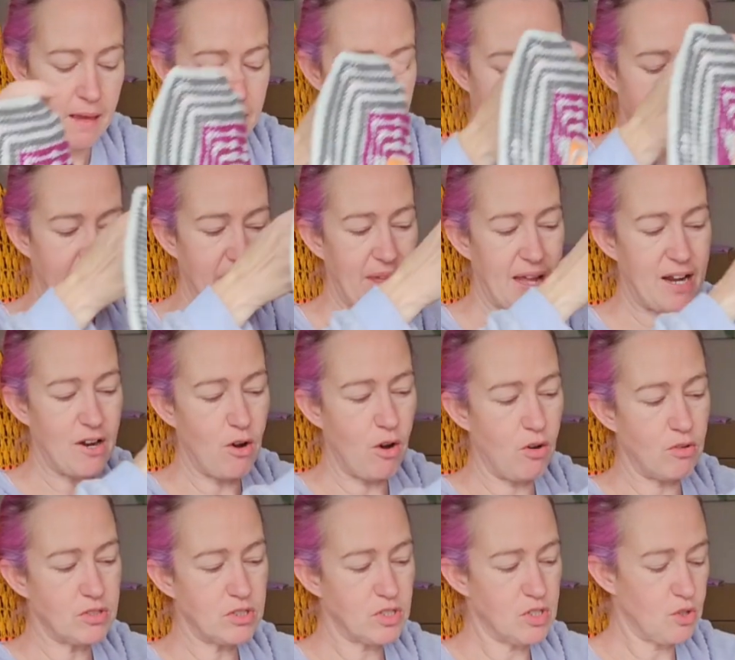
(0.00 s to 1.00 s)
But they're
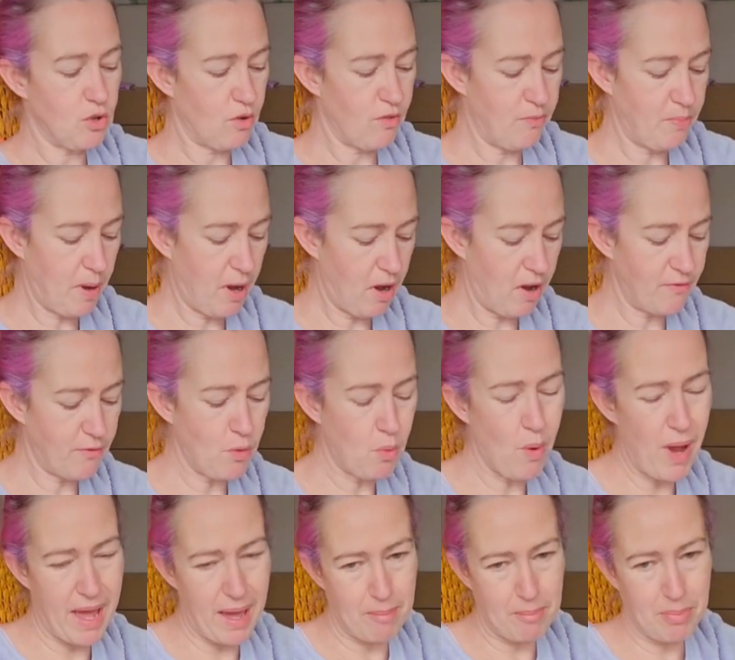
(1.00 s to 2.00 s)
not sort of part of a
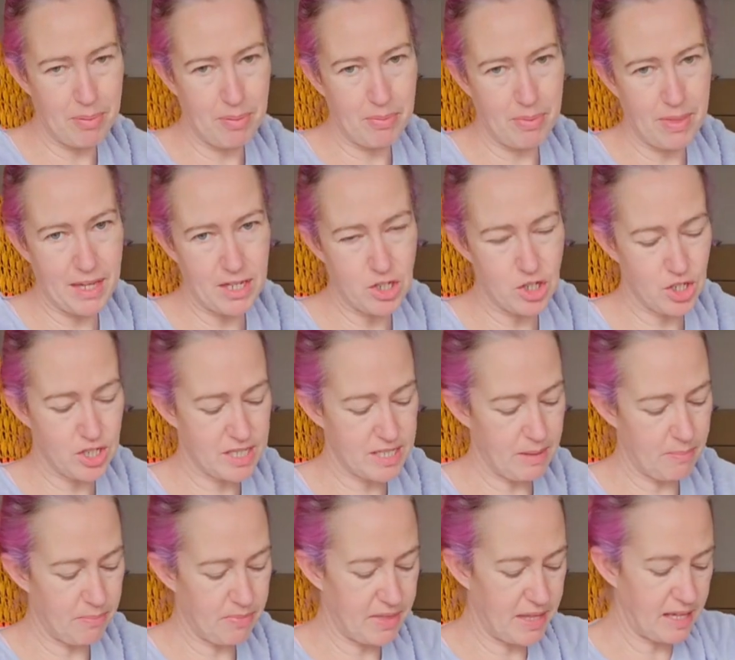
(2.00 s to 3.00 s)
whip. They're just
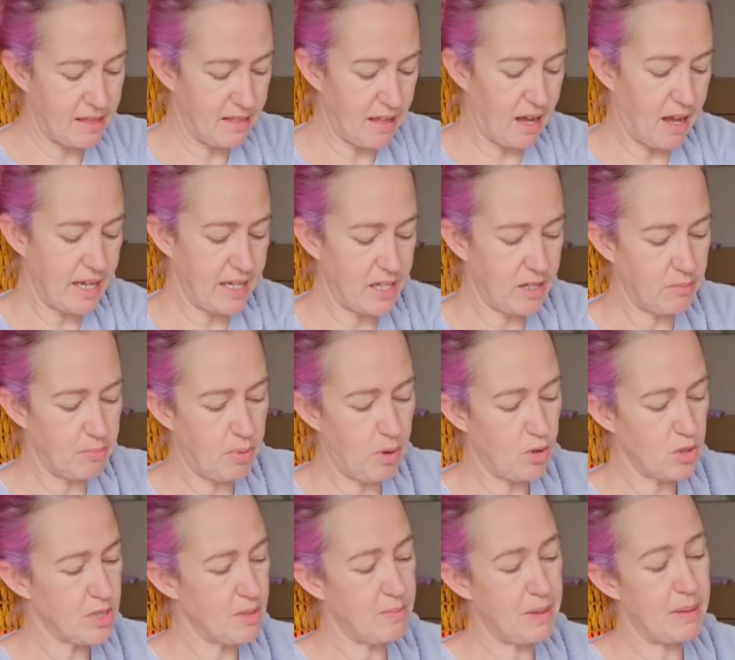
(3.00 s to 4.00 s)
something that I could
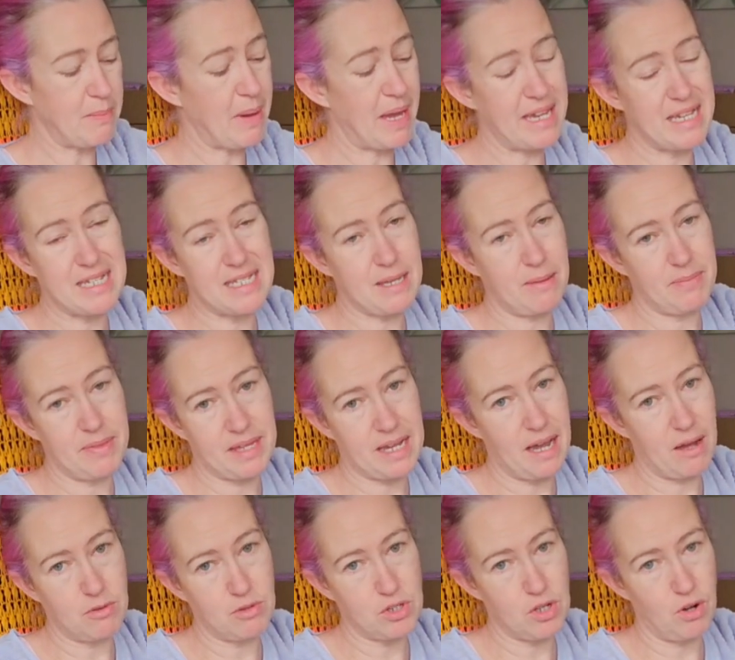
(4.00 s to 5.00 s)
possibly make something
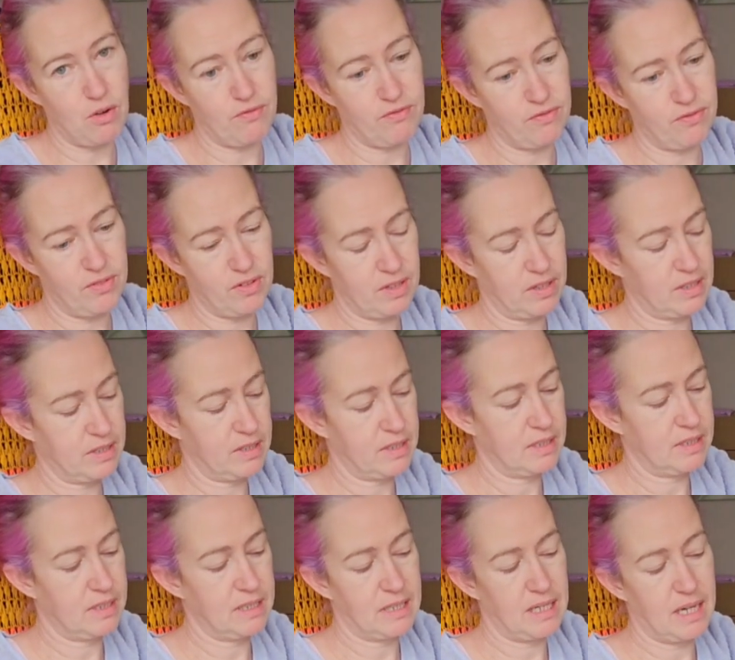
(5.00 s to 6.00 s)
out of.
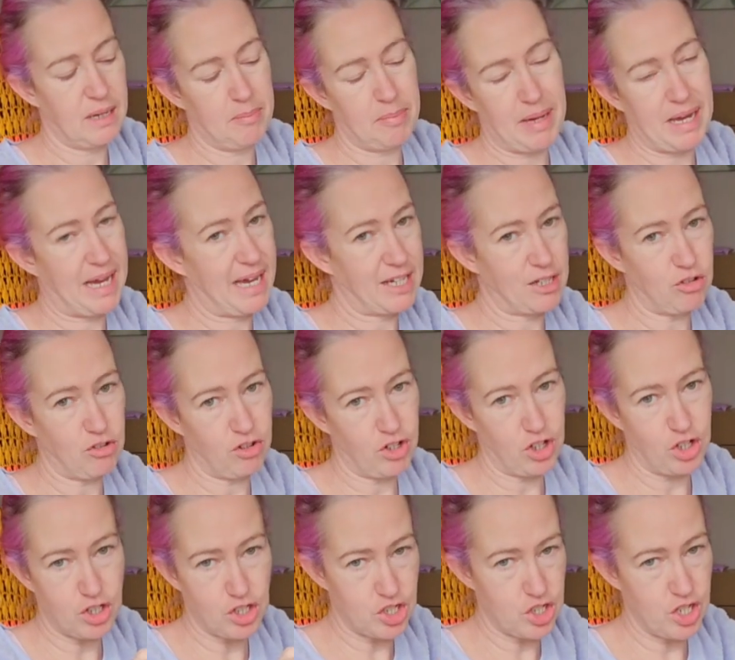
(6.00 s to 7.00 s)
A bag or a
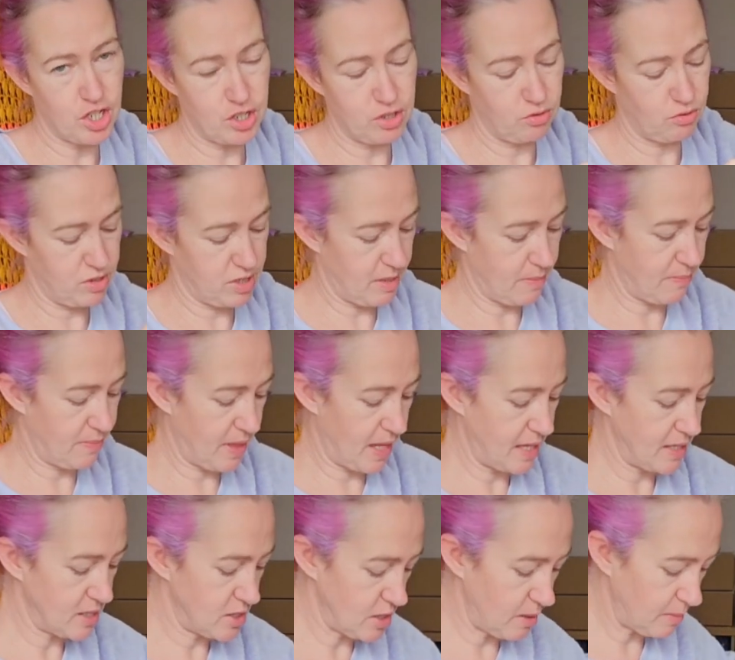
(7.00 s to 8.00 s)
cushion or
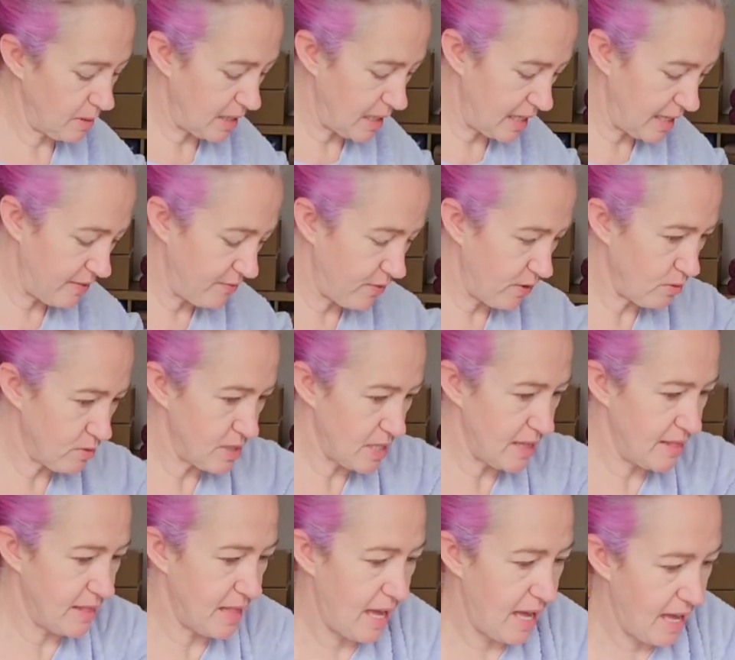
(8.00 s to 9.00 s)
something. So I'm going to leave those
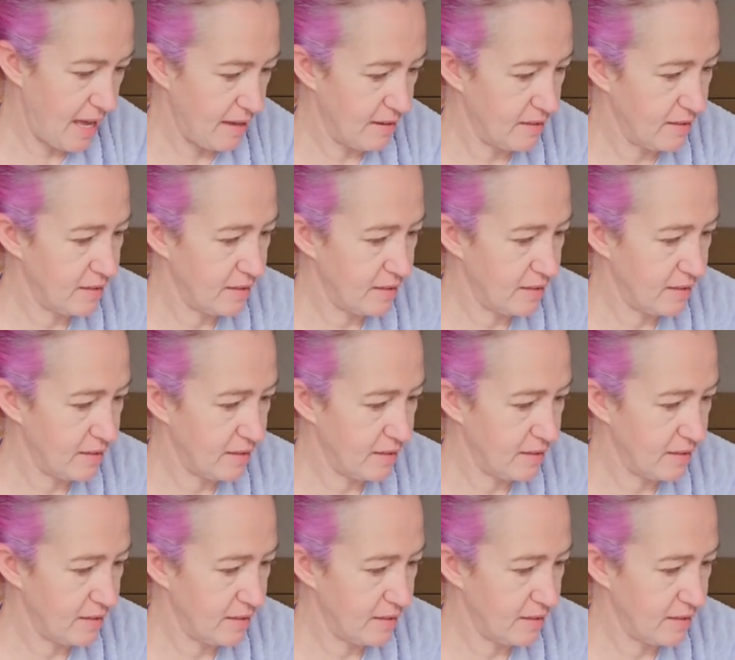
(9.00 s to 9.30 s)
in there.